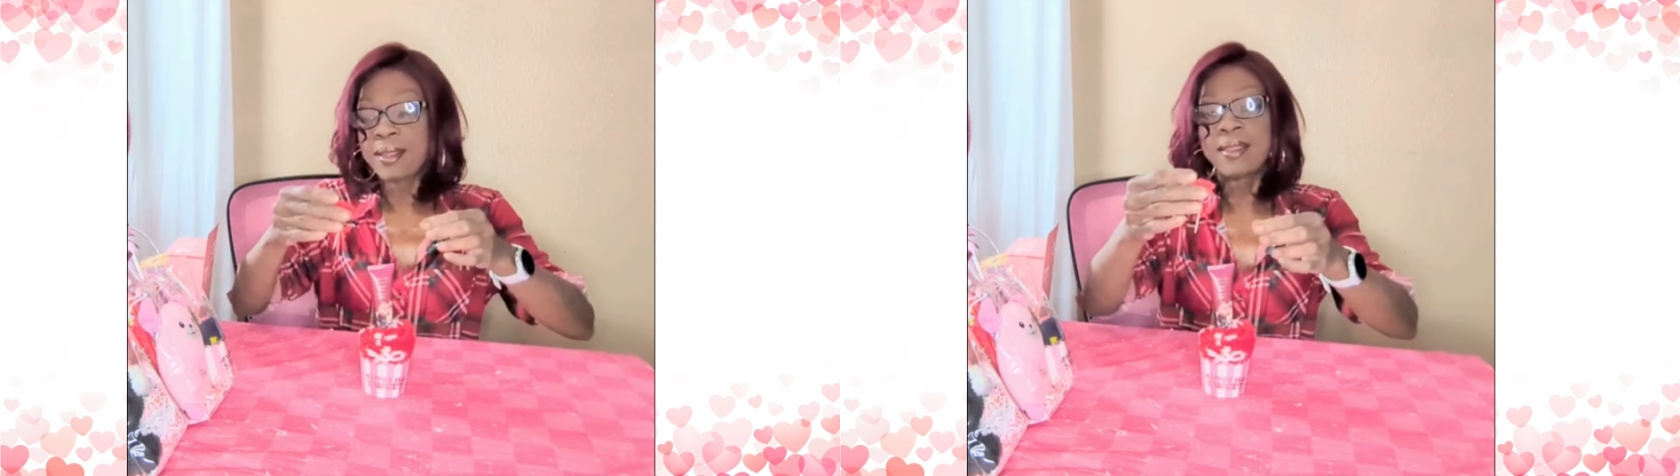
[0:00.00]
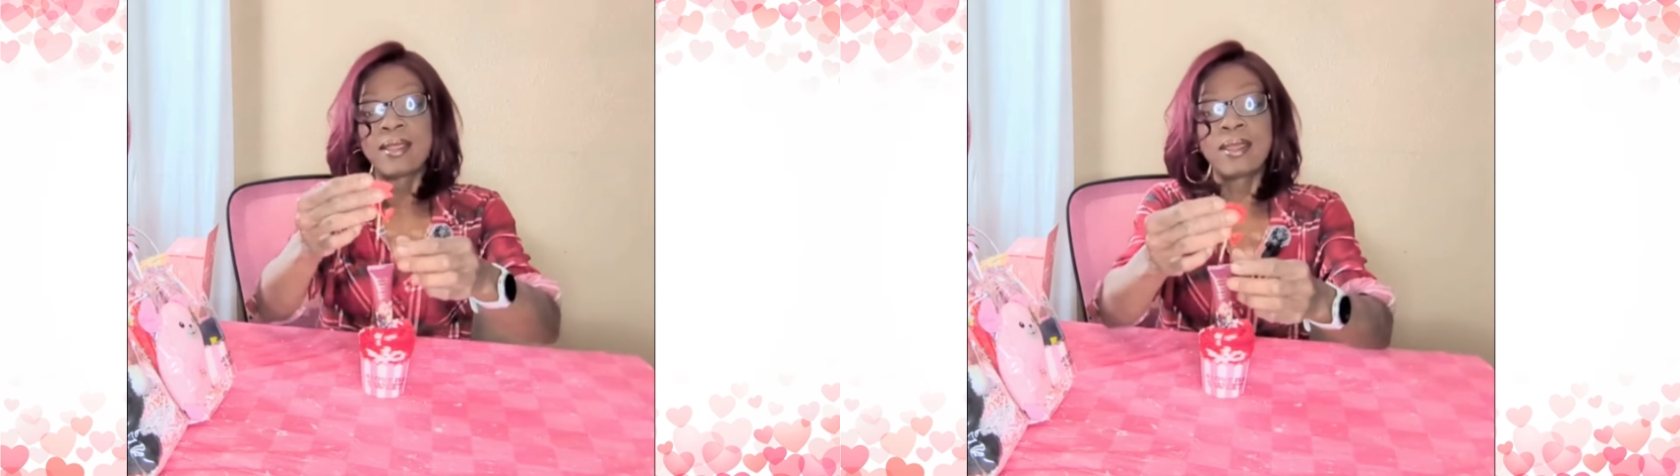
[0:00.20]

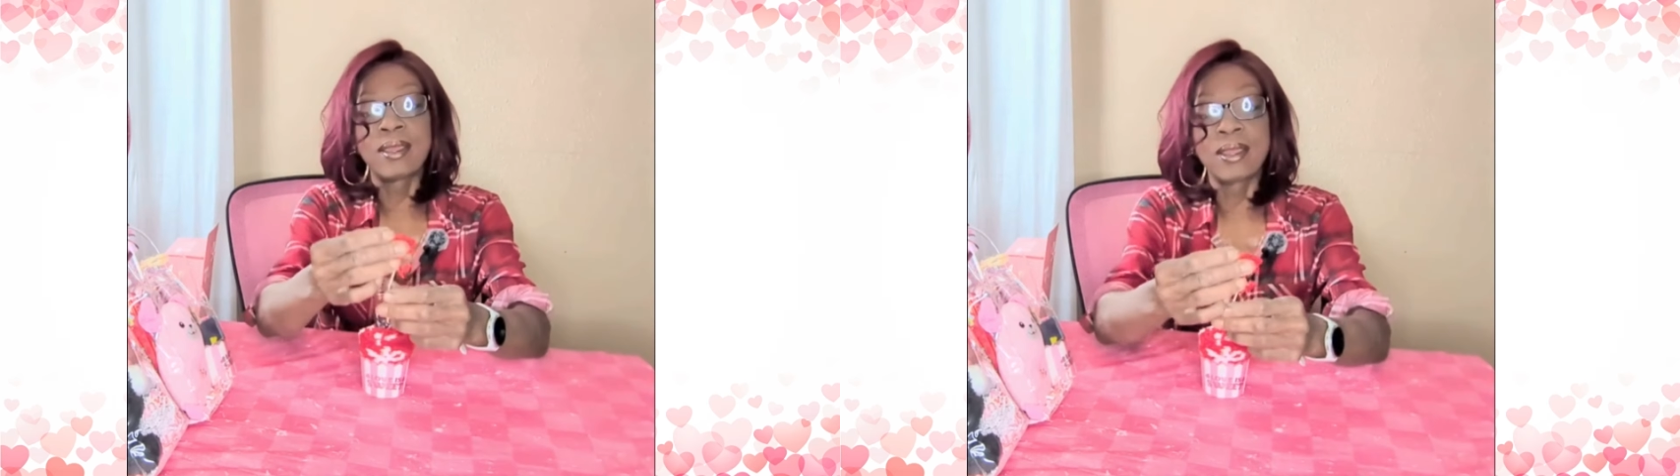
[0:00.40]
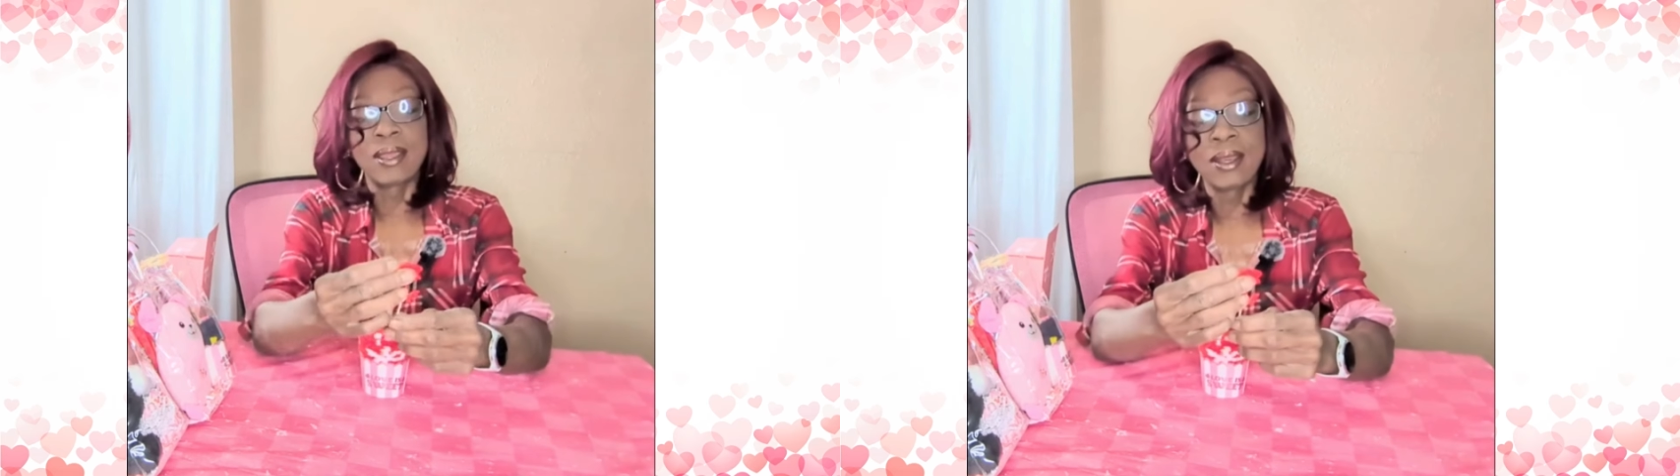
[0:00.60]
And
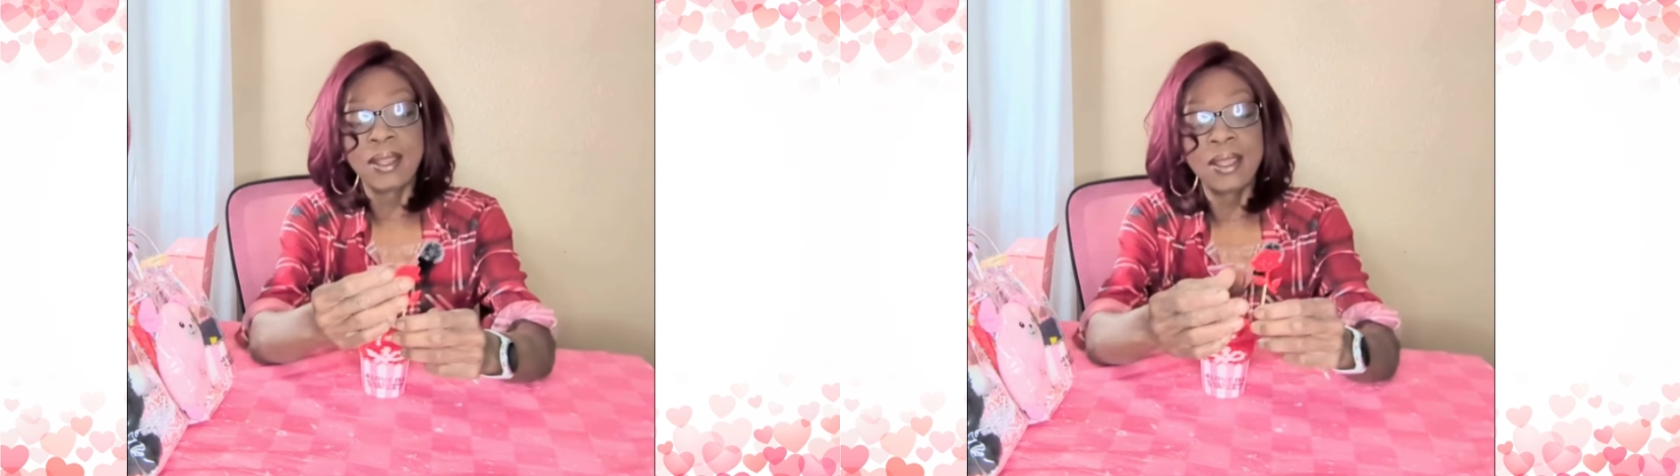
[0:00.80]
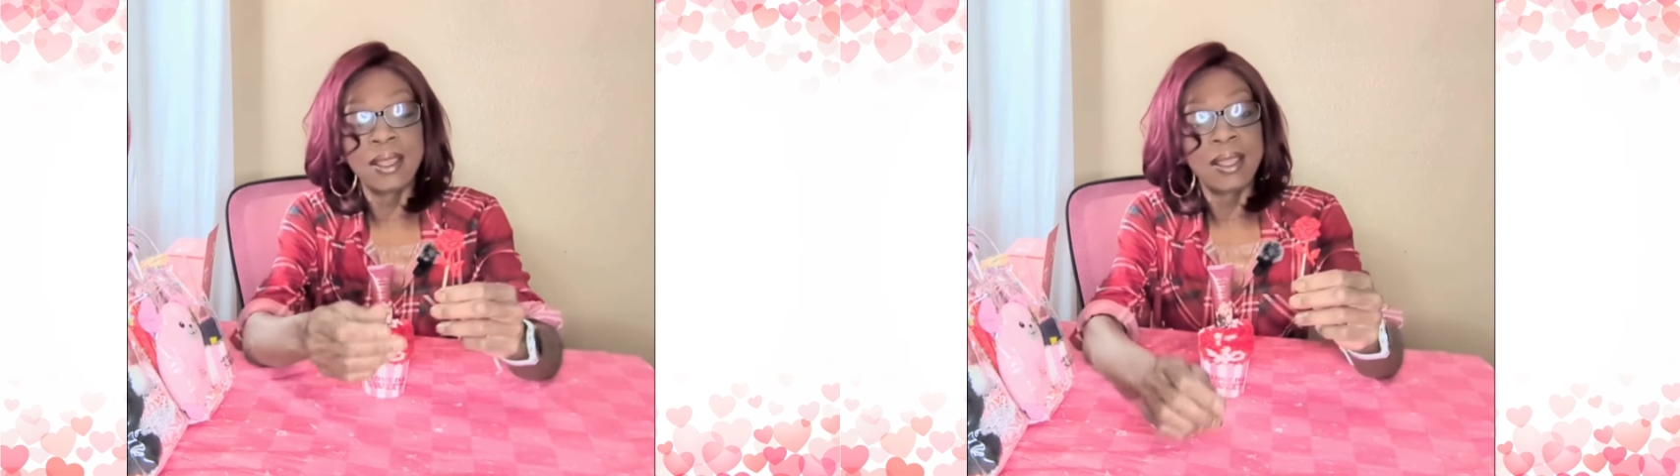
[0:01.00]
then
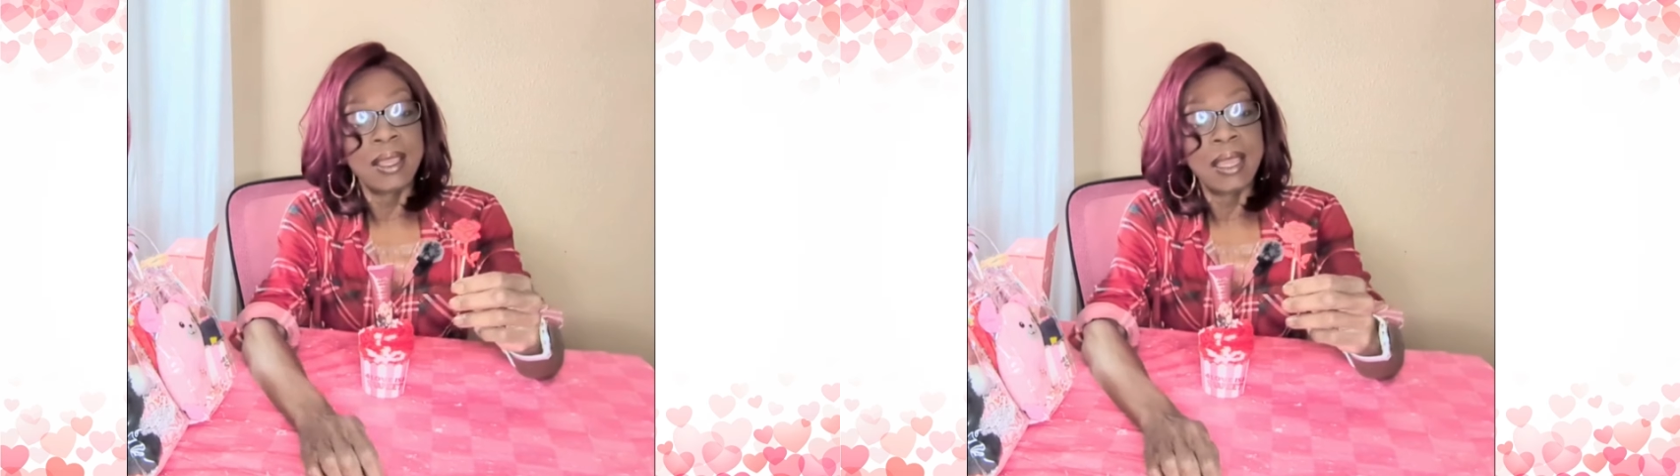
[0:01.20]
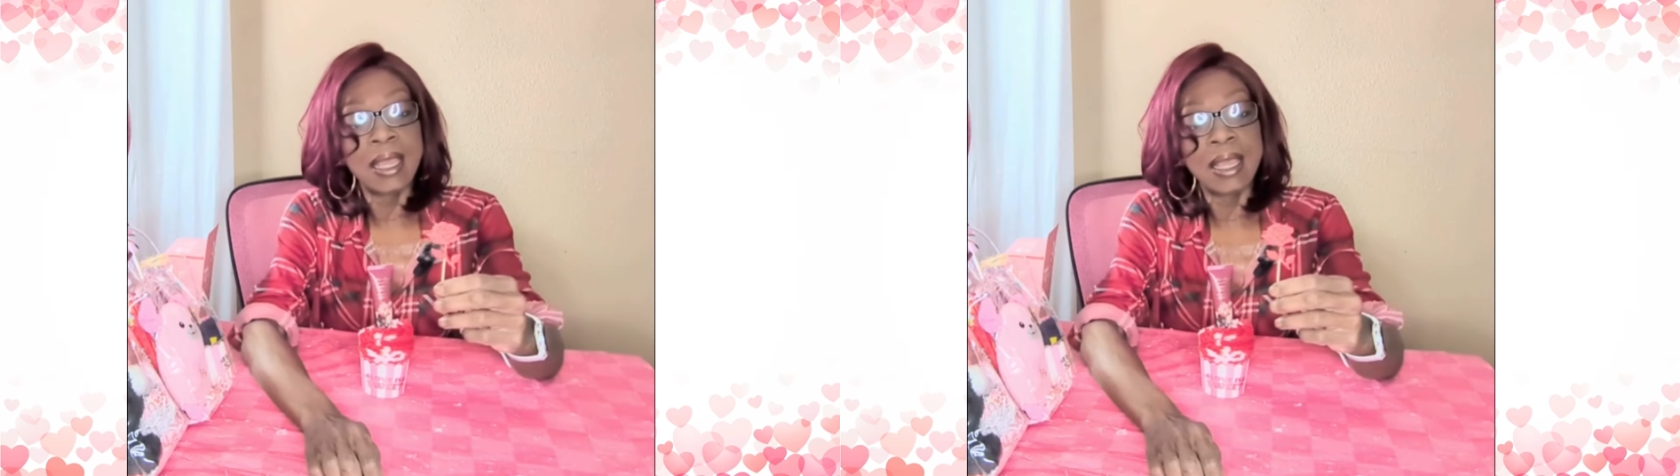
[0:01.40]

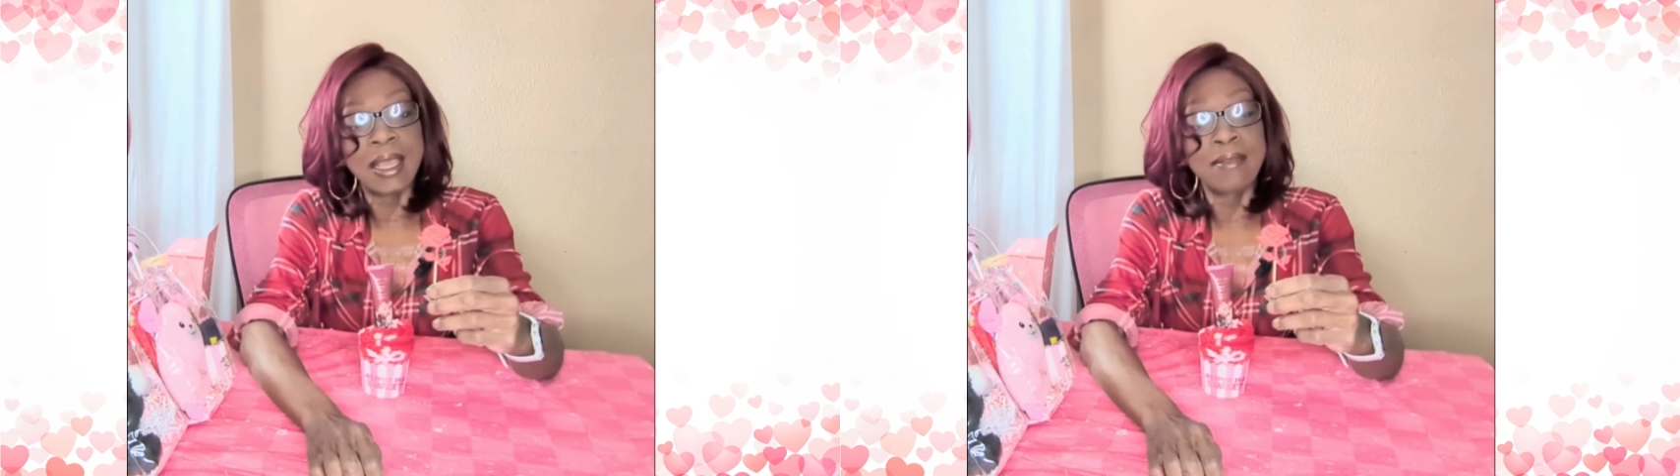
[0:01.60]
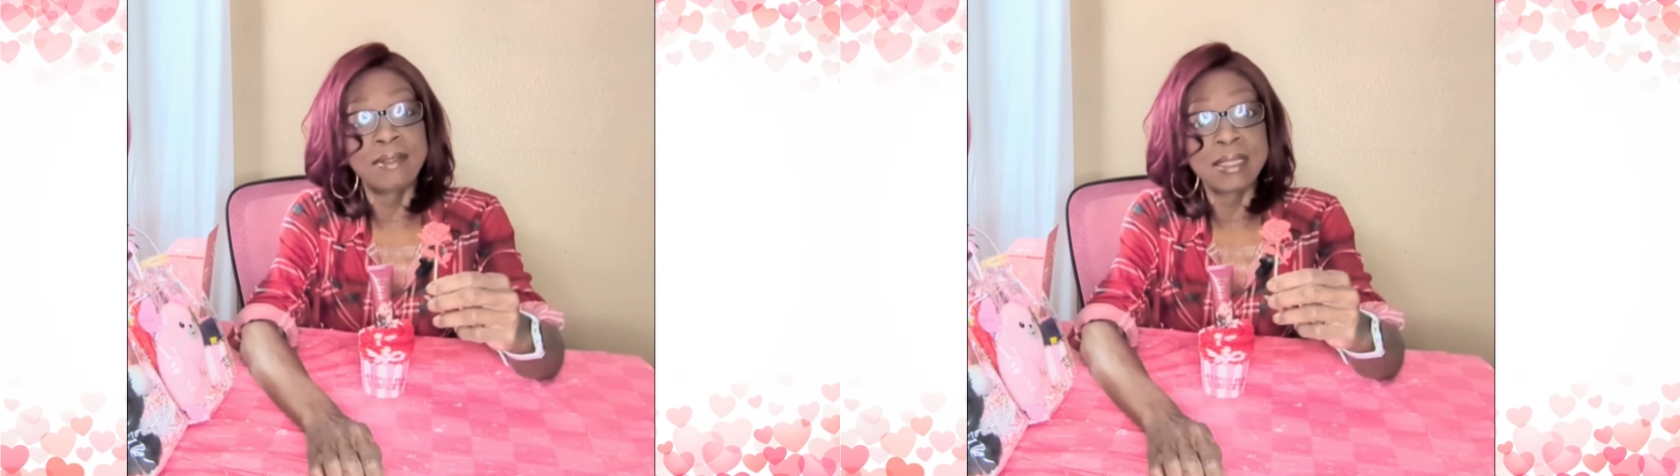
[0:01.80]
I
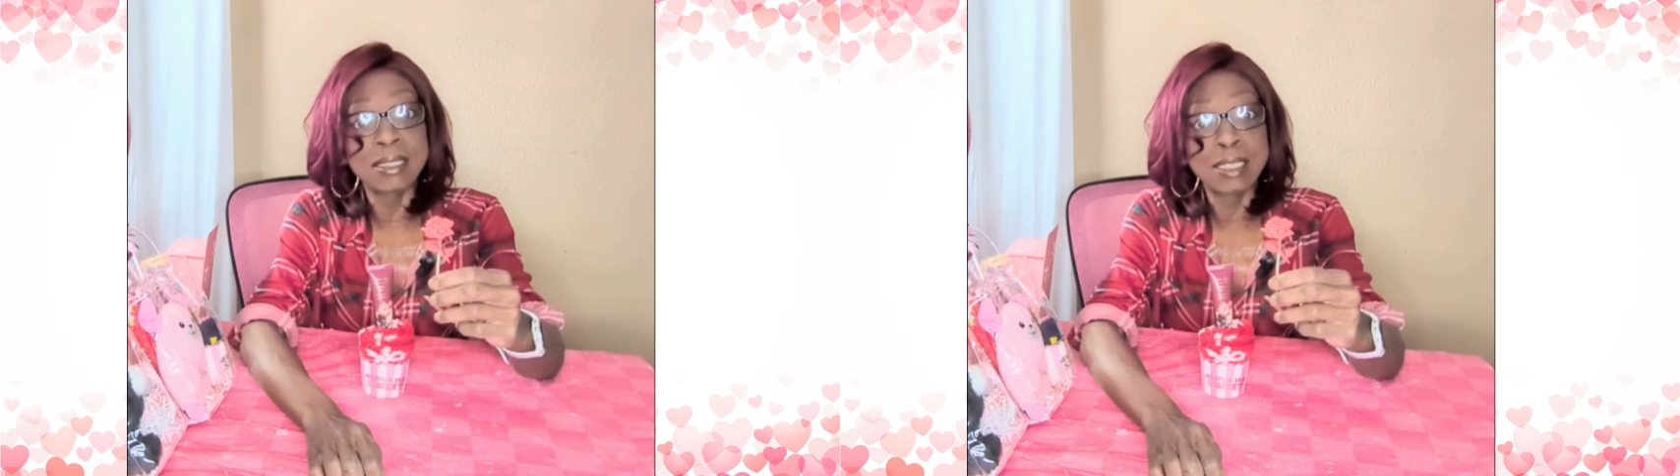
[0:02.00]
have these